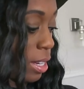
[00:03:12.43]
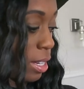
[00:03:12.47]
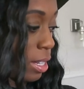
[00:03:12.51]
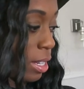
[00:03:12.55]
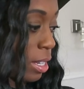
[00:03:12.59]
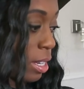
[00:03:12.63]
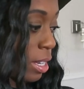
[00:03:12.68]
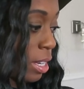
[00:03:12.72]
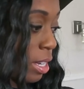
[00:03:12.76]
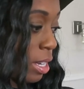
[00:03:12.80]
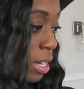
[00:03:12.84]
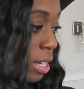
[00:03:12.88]
That
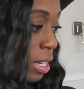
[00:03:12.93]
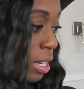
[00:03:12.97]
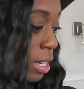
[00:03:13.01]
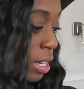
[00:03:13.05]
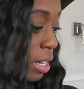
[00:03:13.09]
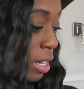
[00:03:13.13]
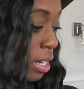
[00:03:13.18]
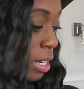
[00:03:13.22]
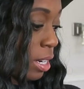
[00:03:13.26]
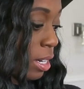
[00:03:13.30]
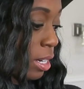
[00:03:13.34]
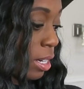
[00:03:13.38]
might be a
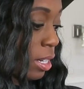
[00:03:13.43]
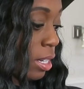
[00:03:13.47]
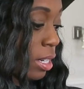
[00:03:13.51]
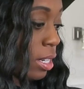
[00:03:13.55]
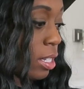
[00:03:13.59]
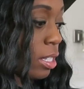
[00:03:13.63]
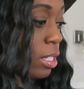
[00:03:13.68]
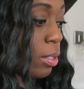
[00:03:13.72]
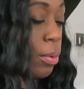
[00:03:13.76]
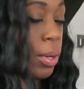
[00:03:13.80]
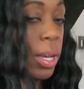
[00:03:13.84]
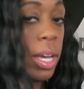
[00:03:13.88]
good
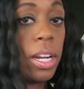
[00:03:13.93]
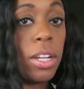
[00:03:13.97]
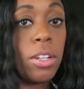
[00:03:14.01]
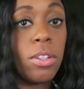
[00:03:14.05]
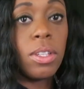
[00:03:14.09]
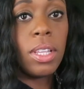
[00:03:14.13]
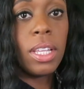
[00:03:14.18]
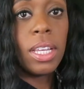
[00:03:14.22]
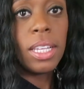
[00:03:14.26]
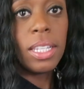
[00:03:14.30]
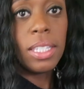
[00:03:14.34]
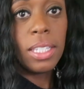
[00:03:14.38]
sign. we gotta
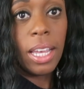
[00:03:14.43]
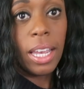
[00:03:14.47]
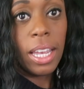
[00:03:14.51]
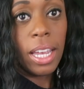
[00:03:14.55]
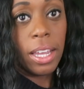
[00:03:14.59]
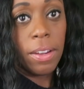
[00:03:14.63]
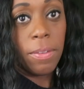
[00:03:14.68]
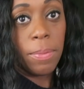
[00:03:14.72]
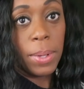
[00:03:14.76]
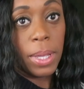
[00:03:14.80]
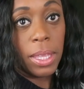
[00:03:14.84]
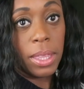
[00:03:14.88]
do this. I
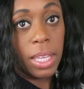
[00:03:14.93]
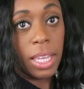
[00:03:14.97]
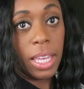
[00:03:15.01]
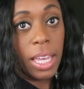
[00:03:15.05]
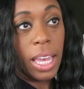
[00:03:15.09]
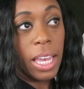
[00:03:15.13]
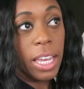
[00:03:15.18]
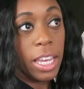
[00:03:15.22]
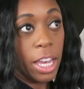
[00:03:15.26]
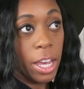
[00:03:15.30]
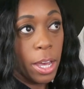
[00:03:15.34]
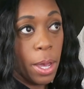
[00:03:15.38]
gotta pick the
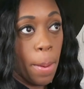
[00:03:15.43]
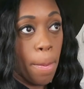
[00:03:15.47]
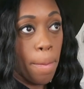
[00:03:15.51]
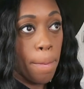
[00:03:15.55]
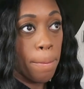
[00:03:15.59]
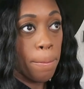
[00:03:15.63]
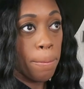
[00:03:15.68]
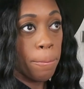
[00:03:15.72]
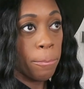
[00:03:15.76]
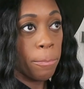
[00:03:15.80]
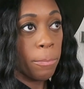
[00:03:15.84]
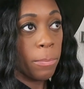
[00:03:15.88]
cake
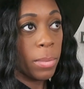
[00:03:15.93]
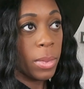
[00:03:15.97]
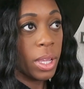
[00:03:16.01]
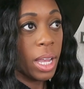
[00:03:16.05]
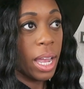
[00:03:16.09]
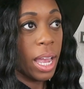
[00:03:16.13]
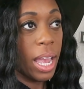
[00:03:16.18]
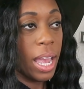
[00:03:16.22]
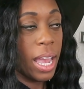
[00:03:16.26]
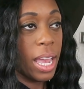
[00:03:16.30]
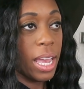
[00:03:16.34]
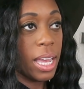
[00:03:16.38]
up
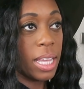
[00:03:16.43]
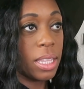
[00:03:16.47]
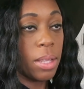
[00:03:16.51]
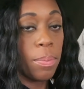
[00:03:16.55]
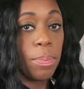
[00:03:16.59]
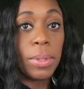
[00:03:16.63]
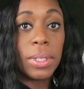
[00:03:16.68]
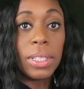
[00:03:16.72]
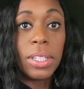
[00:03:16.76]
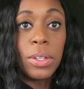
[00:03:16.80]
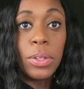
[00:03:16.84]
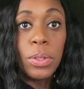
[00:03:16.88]
and the
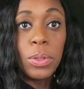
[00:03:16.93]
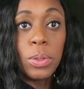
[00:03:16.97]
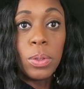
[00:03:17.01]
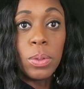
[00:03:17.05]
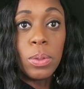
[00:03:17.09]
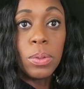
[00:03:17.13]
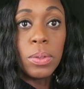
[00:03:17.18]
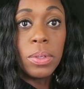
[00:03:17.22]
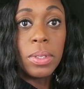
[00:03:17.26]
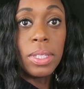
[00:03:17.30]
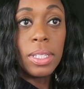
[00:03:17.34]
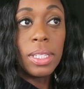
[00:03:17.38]

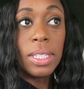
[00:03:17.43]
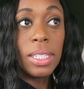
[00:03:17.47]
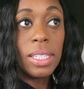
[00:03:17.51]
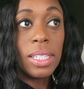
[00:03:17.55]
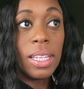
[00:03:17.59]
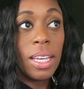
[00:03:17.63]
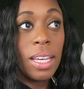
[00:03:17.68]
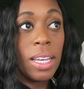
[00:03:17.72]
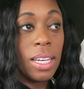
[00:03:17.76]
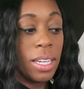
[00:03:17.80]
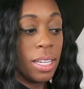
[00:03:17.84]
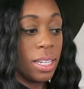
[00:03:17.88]
balloons.
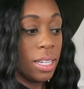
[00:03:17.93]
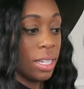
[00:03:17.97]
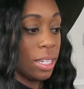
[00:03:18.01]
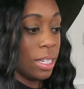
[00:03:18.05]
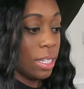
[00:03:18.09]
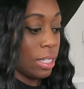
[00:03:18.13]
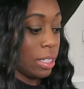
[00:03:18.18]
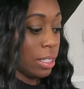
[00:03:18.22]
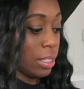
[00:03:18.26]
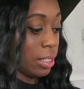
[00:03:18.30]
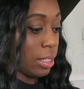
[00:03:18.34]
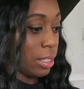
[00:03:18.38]
Wow, we're having
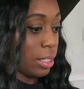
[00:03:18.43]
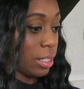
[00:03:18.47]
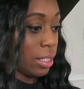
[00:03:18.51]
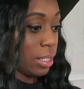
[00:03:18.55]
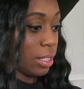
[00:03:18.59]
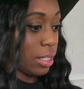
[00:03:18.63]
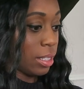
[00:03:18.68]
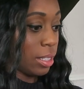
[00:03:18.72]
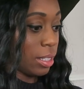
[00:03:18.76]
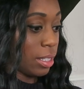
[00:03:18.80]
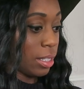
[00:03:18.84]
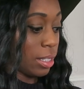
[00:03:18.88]
tons of
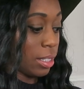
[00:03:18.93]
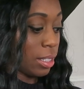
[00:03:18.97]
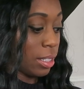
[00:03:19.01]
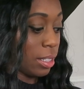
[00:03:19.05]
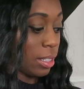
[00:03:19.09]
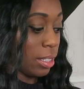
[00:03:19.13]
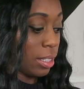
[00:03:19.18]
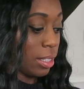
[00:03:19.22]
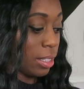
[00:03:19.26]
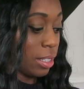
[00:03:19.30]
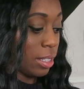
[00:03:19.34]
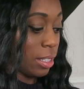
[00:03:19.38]
candy
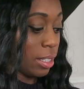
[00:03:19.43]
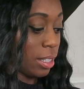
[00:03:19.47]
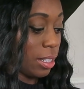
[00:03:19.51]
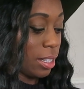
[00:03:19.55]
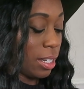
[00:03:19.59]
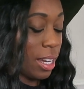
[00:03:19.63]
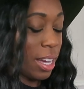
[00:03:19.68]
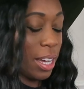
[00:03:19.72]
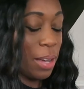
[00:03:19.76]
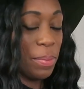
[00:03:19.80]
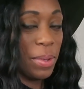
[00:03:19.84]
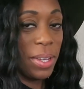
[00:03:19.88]
and cake?
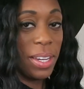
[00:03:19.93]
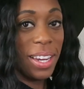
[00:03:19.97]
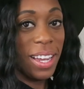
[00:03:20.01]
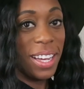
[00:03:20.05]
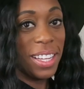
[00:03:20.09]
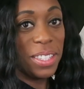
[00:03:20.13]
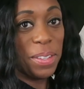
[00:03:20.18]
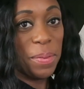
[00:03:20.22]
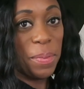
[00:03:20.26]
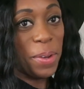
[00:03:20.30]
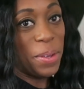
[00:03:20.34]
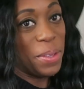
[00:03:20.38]
I mean, yeah,
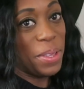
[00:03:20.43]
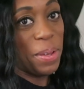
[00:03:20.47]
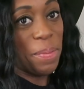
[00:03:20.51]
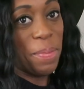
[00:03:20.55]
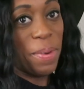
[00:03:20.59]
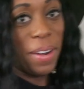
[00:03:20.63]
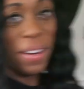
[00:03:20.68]
it's a birthday